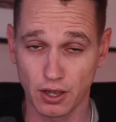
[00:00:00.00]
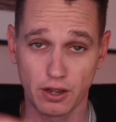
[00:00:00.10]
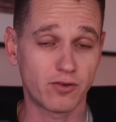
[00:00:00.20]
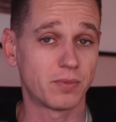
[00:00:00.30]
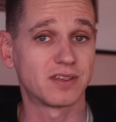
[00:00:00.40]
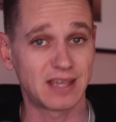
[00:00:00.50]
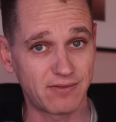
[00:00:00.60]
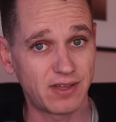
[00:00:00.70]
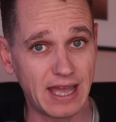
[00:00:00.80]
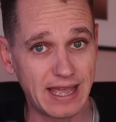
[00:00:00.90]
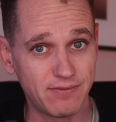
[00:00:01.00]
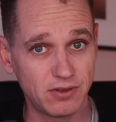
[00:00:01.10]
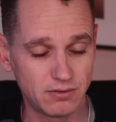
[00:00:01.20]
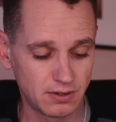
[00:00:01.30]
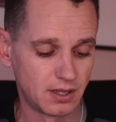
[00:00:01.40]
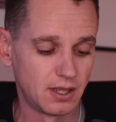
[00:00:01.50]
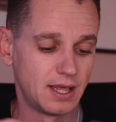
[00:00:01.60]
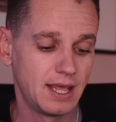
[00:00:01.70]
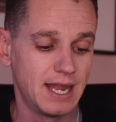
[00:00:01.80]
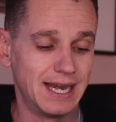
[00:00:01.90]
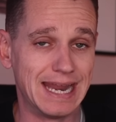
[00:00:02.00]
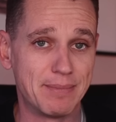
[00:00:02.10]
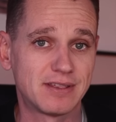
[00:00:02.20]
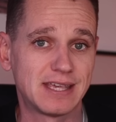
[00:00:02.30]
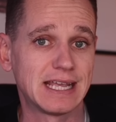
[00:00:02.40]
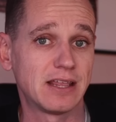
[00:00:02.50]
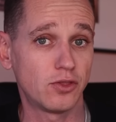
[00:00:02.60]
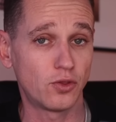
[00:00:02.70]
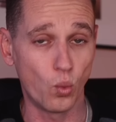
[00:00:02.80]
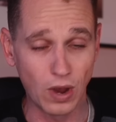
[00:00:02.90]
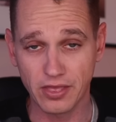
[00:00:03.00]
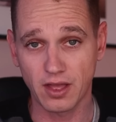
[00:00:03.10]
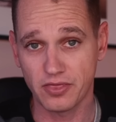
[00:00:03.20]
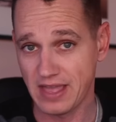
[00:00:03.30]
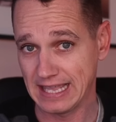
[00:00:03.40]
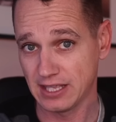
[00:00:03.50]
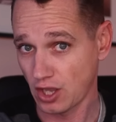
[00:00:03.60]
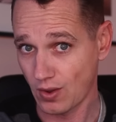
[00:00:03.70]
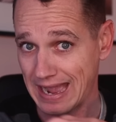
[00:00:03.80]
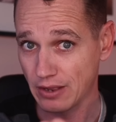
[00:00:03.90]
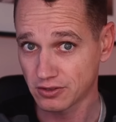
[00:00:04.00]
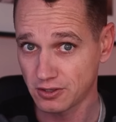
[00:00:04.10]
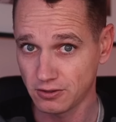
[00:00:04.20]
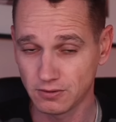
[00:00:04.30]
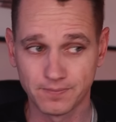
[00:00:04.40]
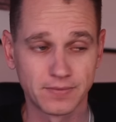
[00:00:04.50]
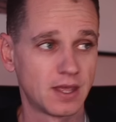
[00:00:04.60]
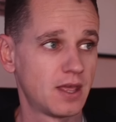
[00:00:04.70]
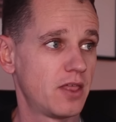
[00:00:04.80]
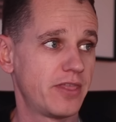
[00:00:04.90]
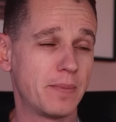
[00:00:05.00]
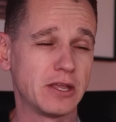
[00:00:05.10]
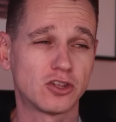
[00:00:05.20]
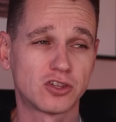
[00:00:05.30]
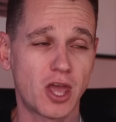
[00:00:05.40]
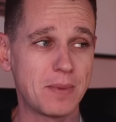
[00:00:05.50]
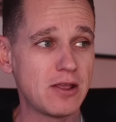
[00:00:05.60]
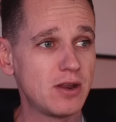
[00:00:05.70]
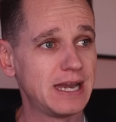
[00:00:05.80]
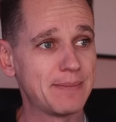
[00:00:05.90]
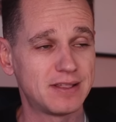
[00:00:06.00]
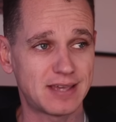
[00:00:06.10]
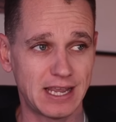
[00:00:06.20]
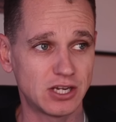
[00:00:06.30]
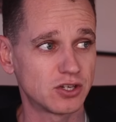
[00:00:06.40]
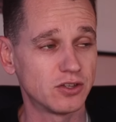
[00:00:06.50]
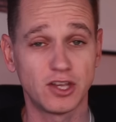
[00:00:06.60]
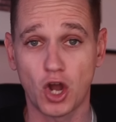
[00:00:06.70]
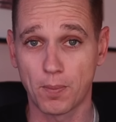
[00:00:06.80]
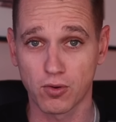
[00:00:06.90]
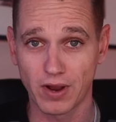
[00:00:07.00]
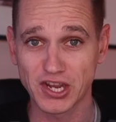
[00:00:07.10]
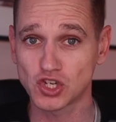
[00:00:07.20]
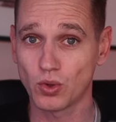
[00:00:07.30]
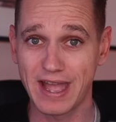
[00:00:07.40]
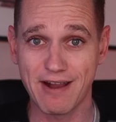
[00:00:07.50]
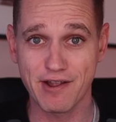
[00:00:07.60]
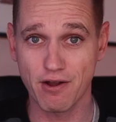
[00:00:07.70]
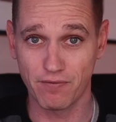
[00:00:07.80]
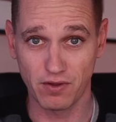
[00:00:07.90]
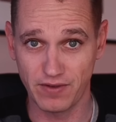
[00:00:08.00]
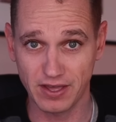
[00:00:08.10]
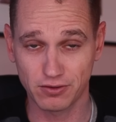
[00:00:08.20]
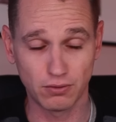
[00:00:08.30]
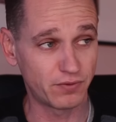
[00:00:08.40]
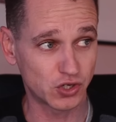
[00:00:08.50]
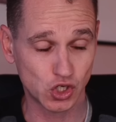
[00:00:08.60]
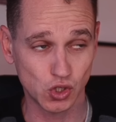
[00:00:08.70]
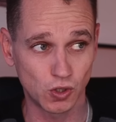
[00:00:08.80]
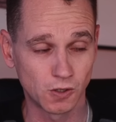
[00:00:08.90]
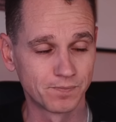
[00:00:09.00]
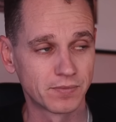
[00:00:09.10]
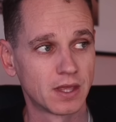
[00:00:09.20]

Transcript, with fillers: go from a safe haven, limiting the weather they can go out on. There'll be so many limitations, the operational area of the vessel for sure.